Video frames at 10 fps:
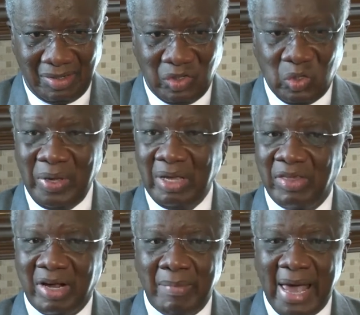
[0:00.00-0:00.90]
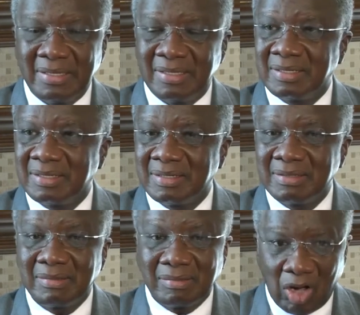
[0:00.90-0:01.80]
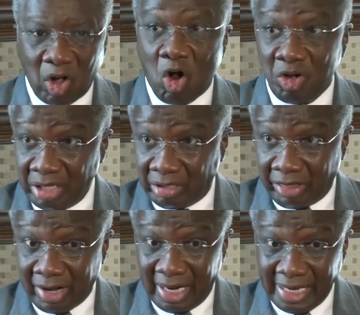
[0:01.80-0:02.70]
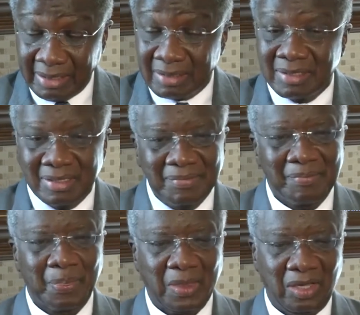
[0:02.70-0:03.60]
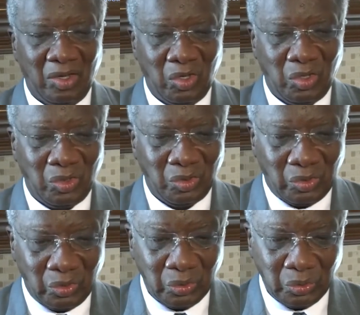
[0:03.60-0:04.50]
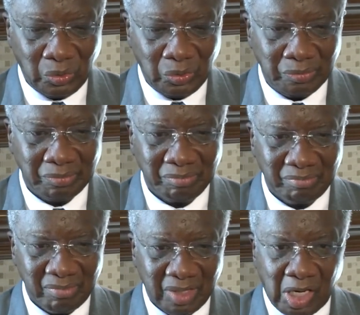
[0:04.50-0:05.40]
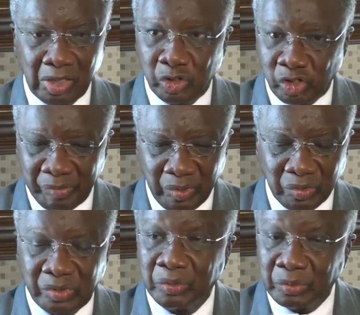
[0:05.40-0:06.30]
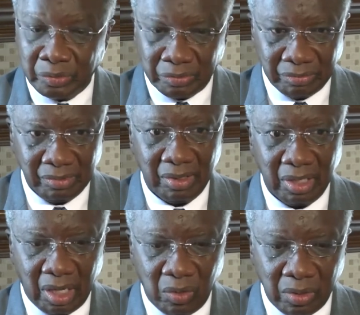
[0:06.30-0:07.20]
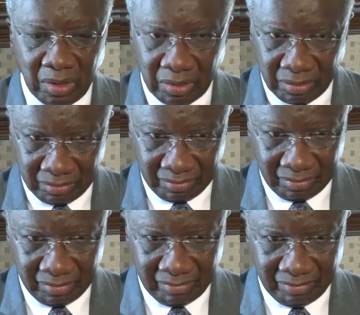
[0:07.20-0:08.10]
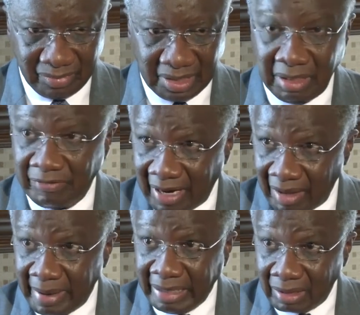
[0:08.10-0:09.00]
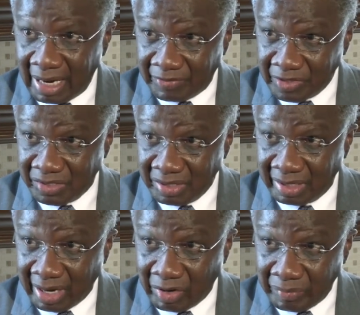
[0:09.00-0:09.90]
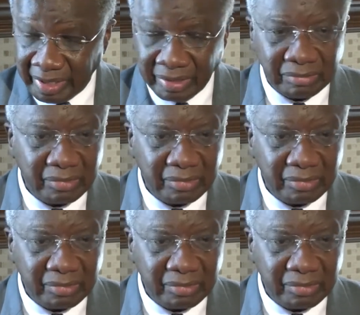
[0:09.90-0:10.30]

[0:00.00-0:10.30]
doing their best, according to their lights, to contribute to our developmental efforts in the Caribbean.